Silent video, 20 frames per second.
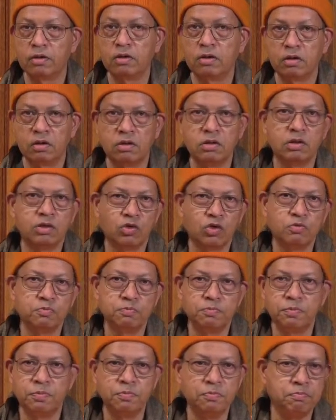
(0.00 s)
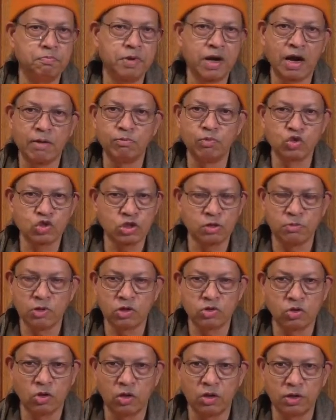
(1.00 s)
it was Brahmo
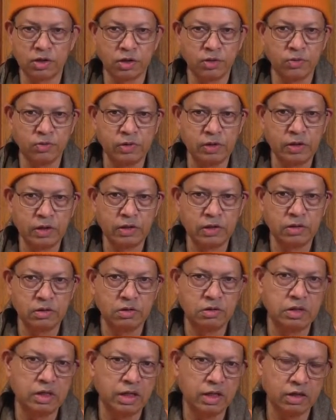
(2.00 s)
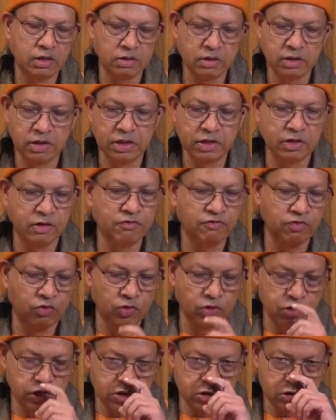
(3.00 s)
Samaj all around, and they had a great
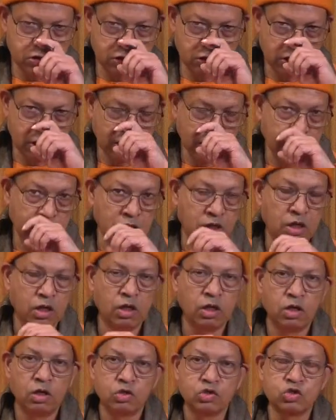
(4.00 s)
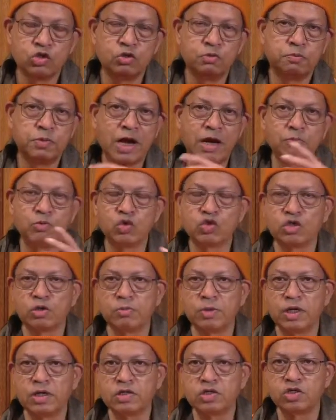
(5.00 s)
influence. So the Brahmo
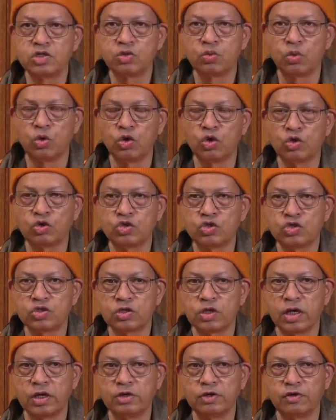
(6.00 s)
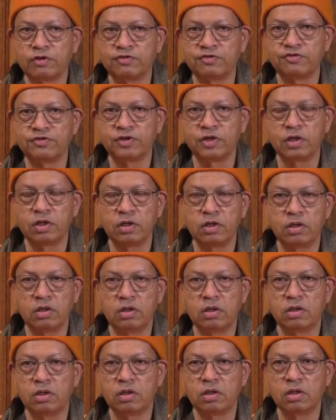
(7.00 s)
Samaj was kind of
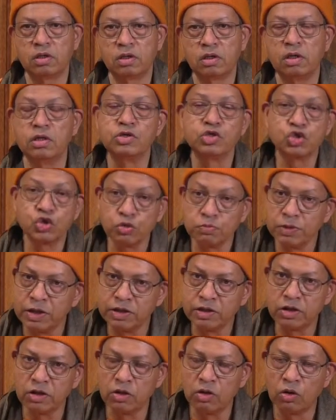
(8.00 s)
instrumental